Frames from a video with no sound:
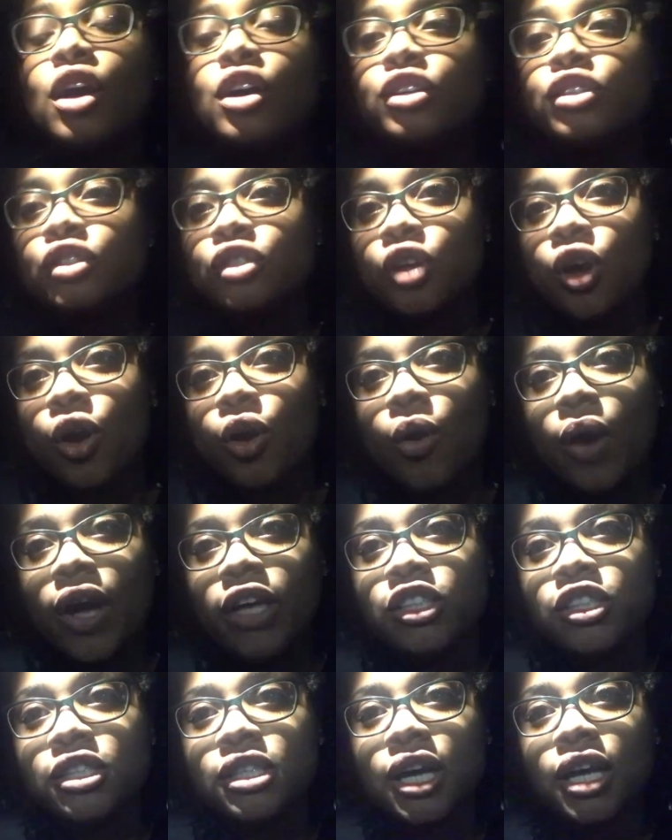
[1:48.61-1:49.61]
So I
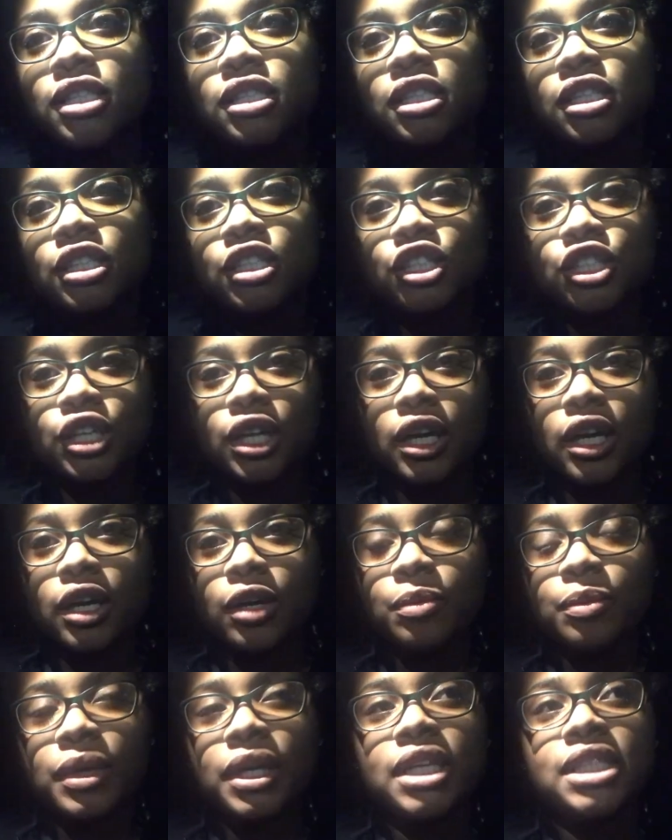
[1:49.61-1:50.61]
just got to the
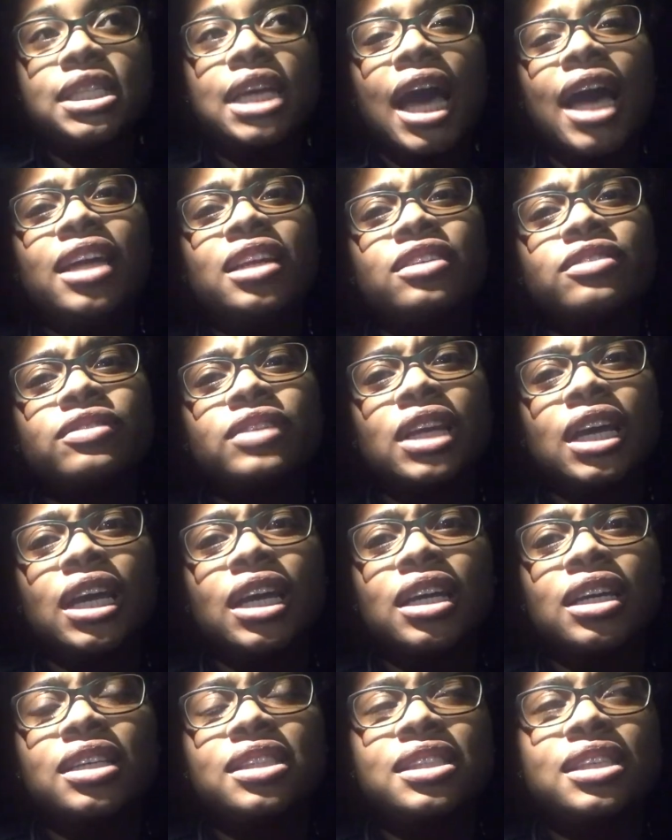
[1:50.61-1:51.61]
gym. It's kind of
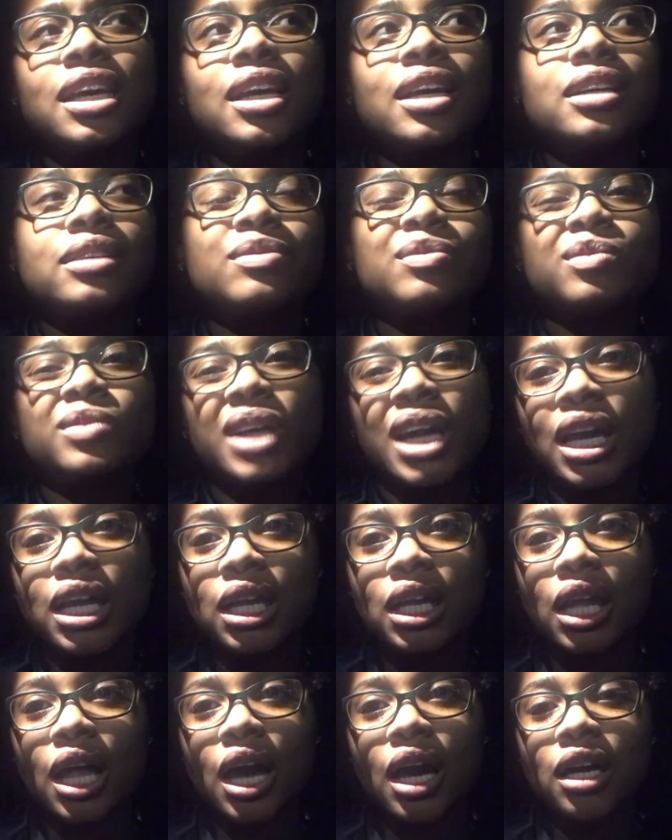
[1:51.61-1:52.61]
late. It's like 8
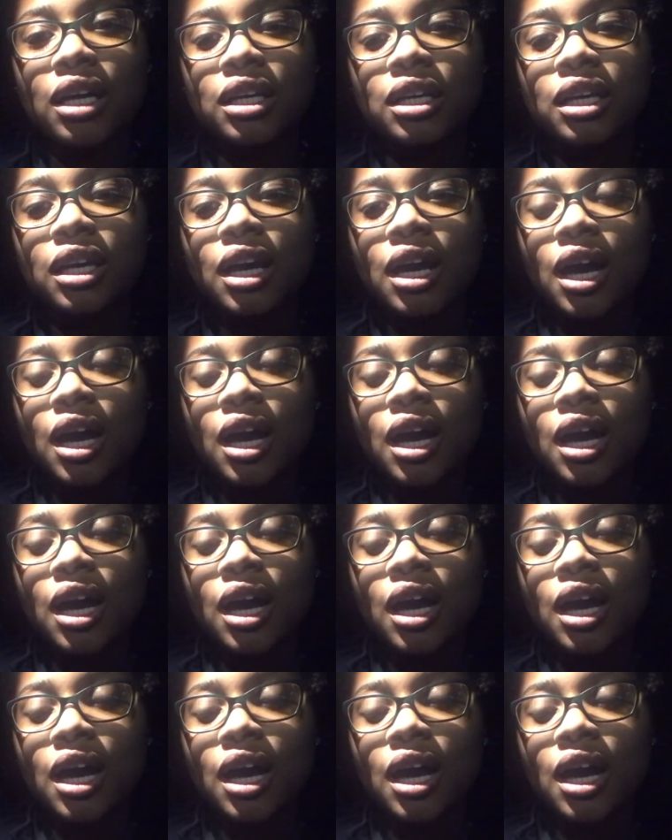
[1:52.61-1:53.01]
o'clock.